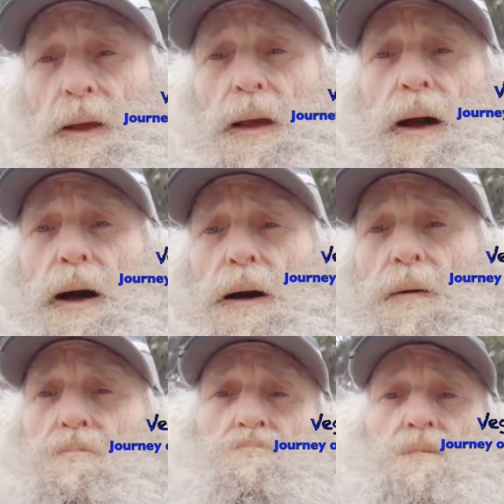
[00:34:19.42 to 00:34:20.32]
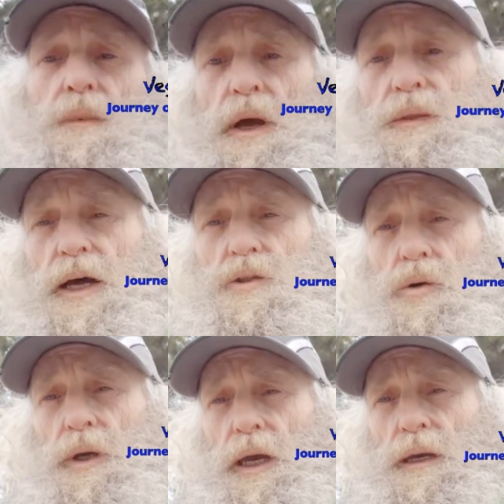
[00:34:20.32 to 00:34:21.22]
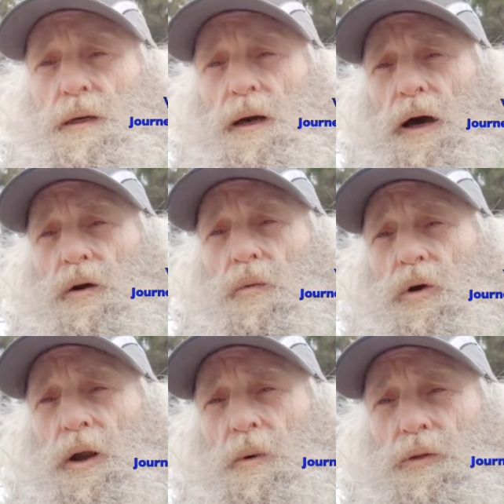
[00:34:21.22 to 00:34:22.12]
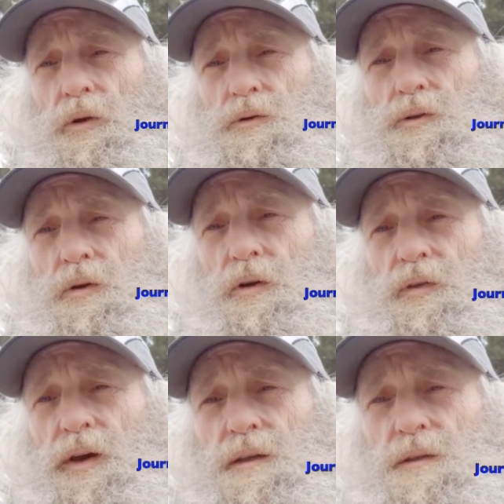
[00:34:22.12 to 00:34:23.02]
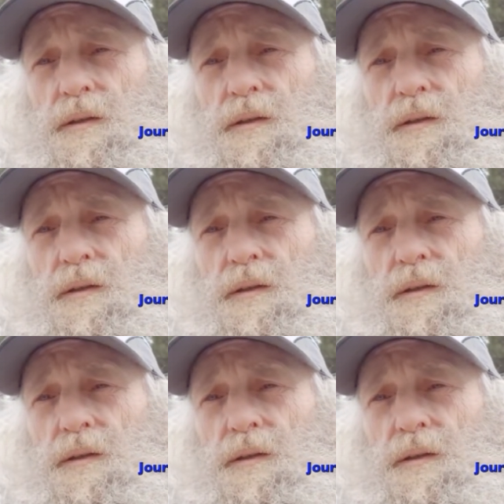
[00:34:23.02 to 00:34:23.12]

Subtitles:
and that's okay. I don't worry about those sort of things.